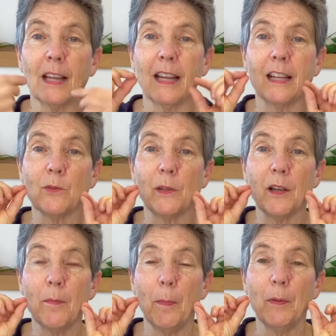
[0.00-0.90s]
And as we
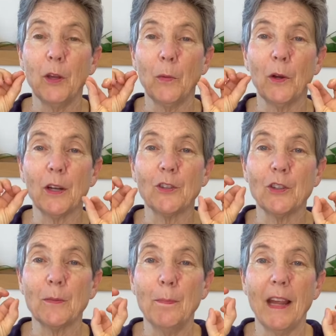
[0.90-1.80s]
come up here, we're gonna
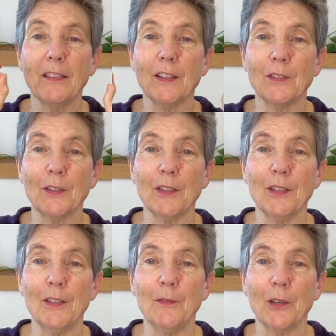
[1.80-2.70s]
just make this little,